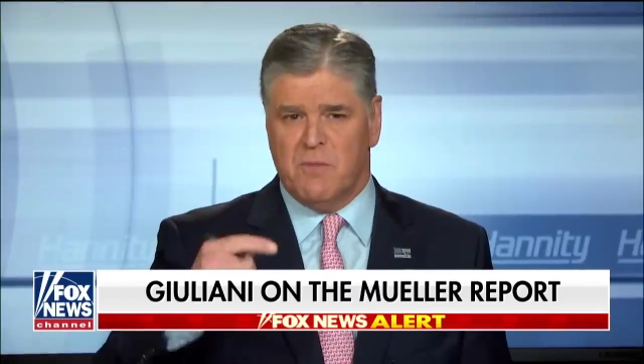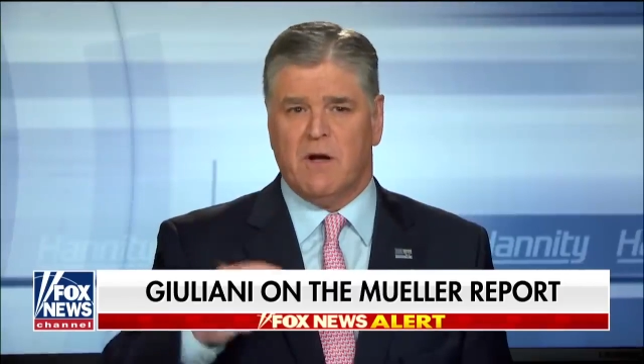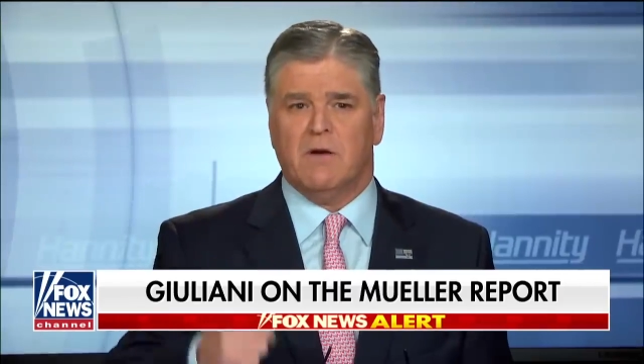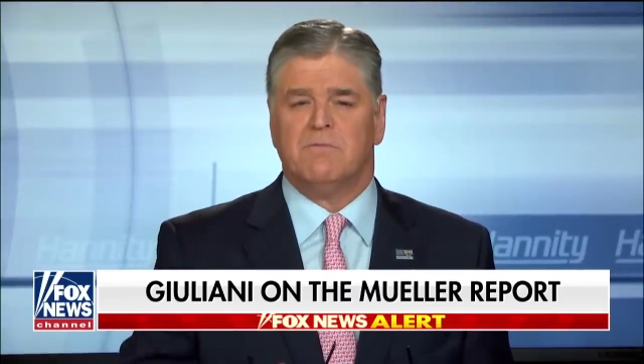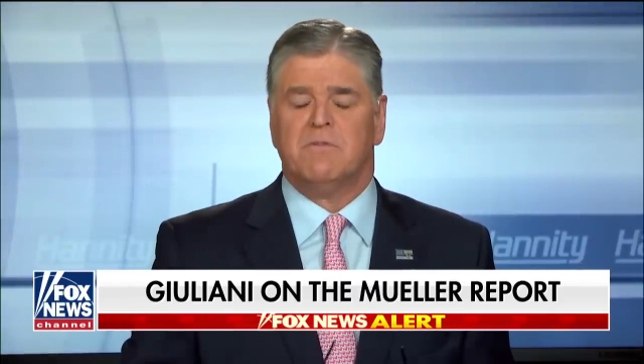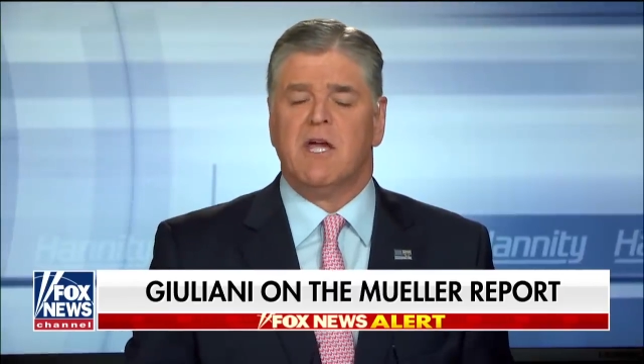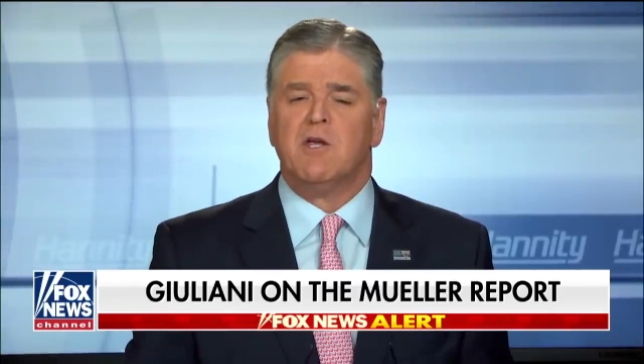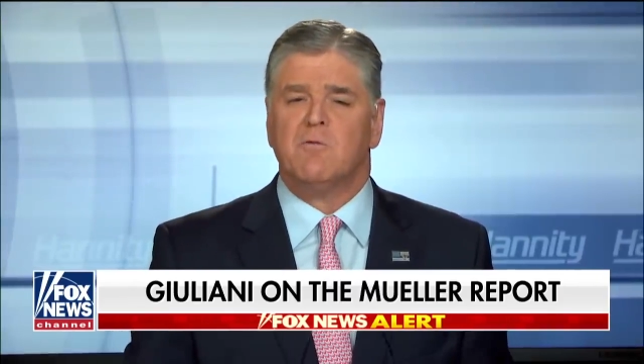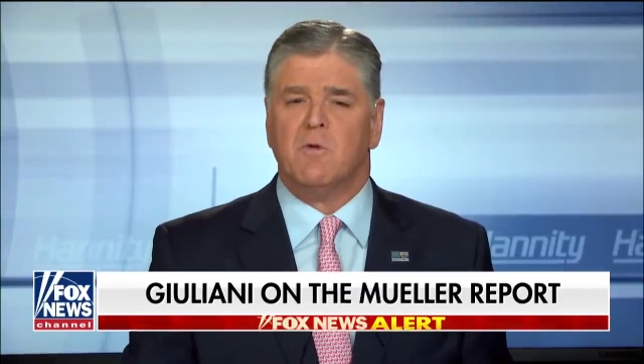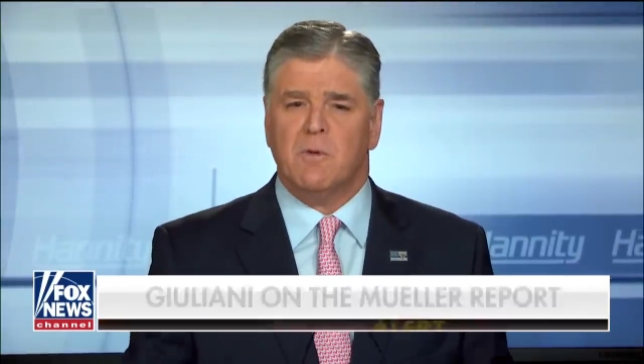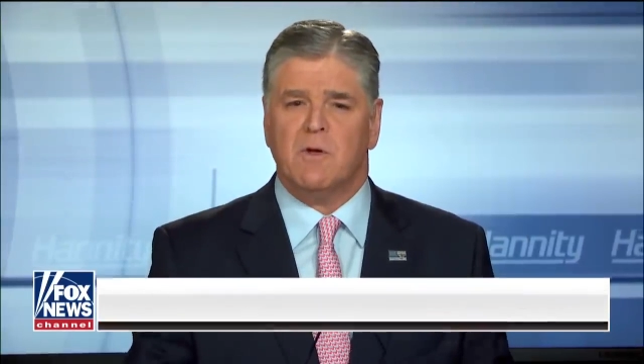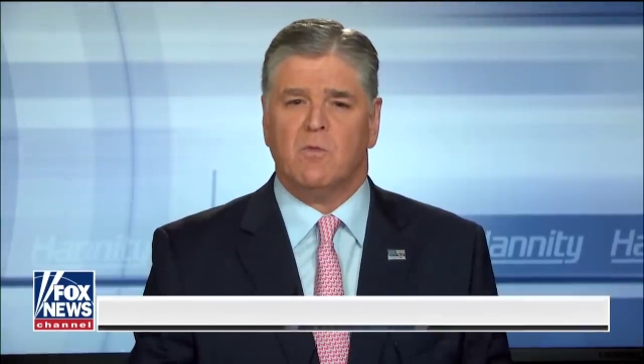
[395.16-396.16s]
Mayor, thank you
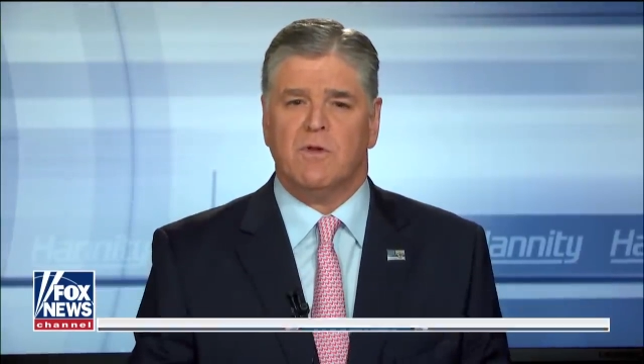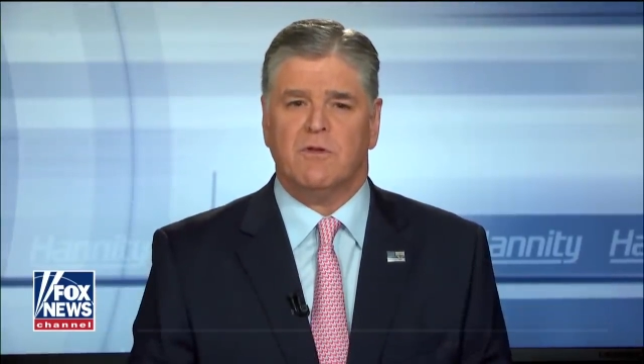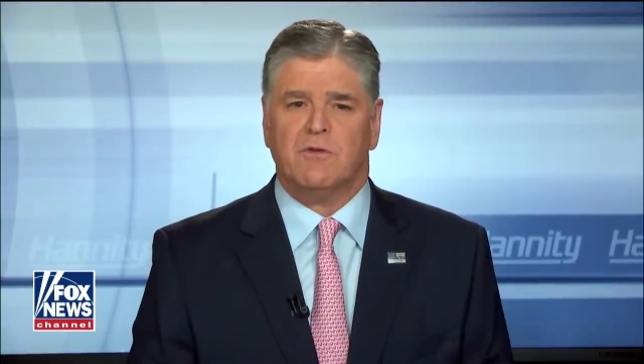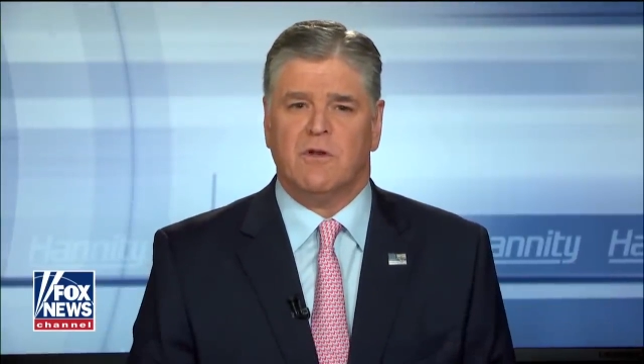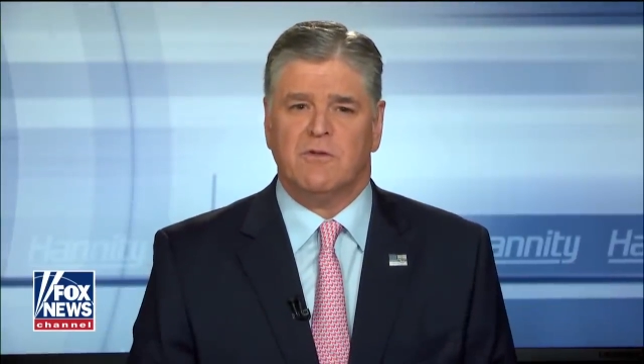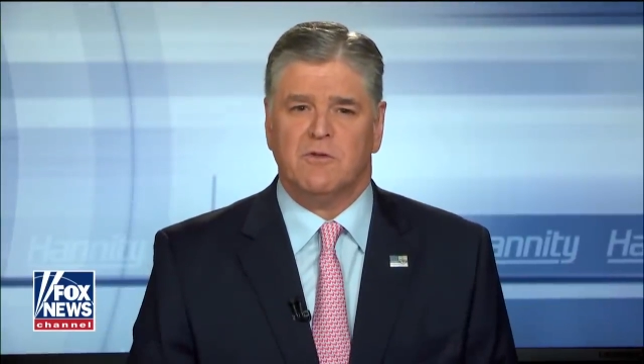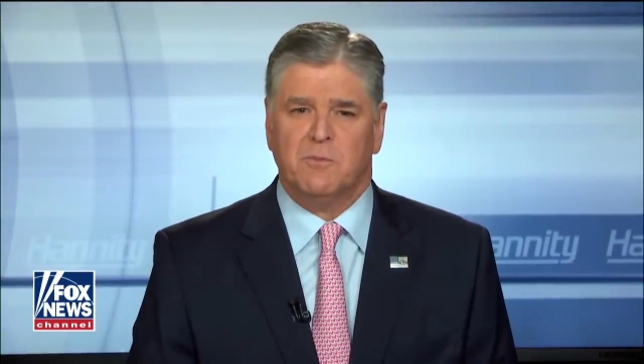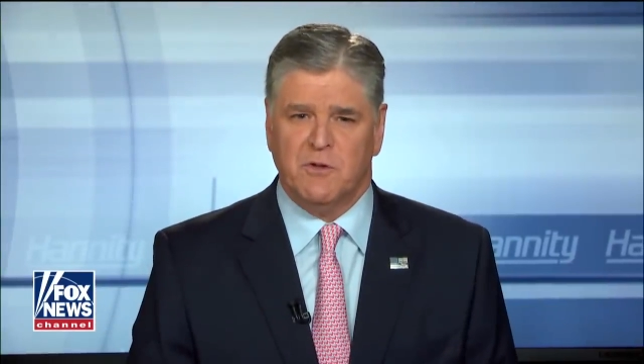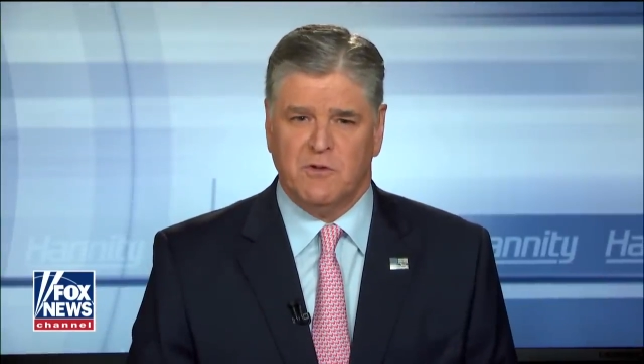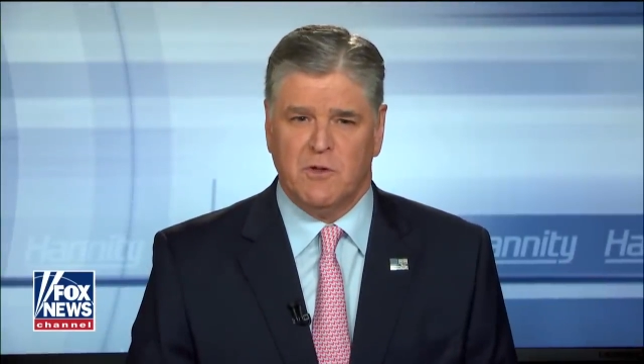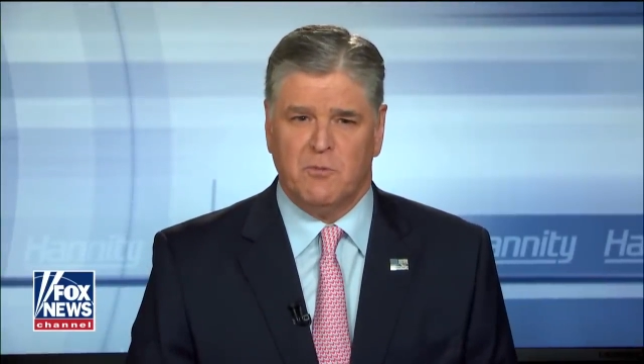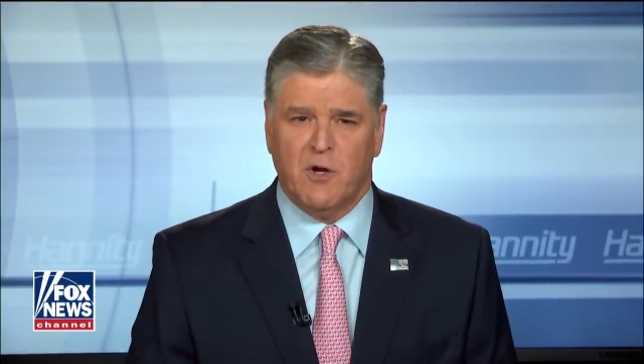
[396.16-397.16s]
for being with us on this
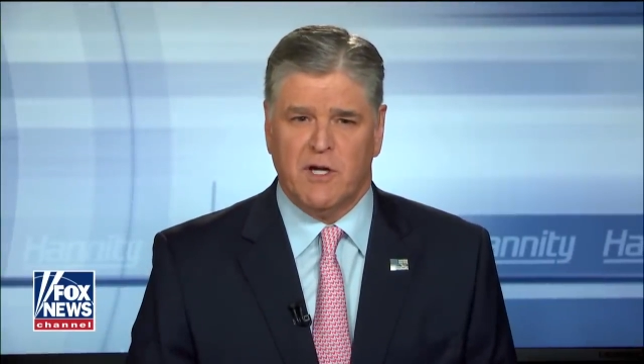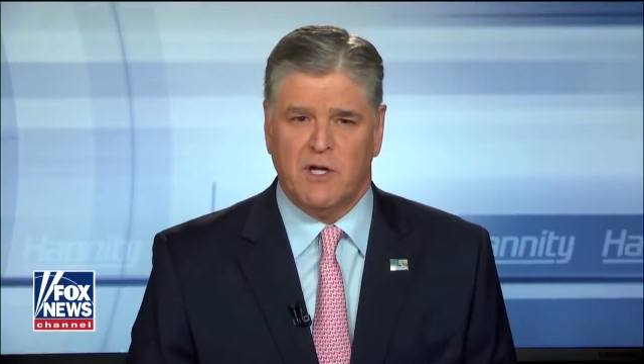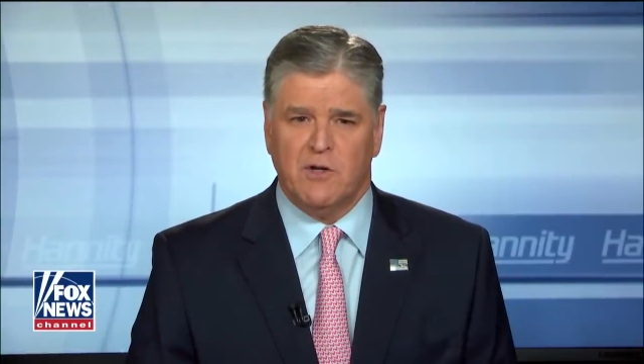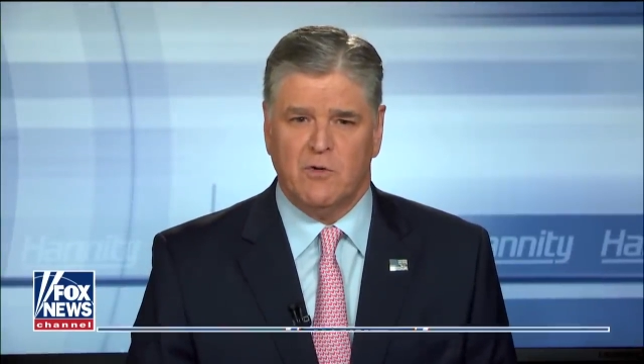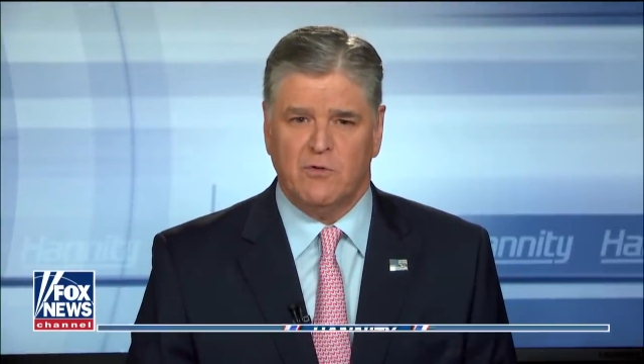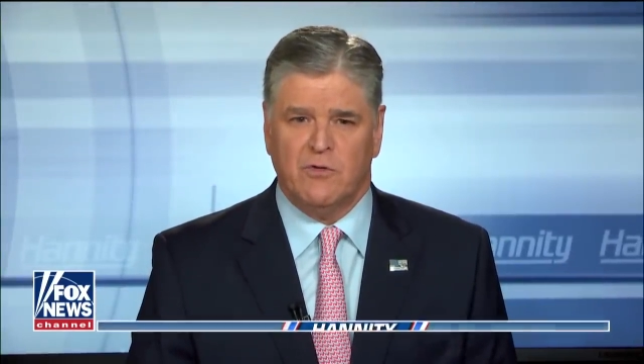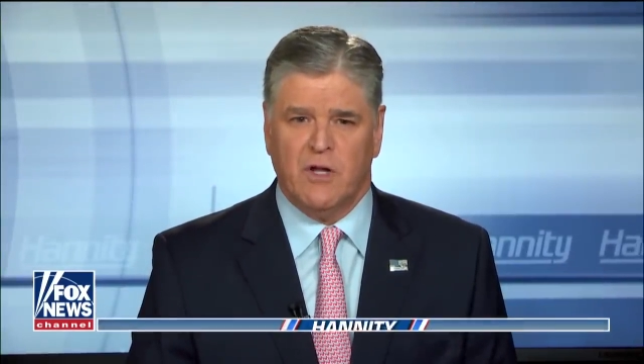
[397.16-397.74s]
busy breaking news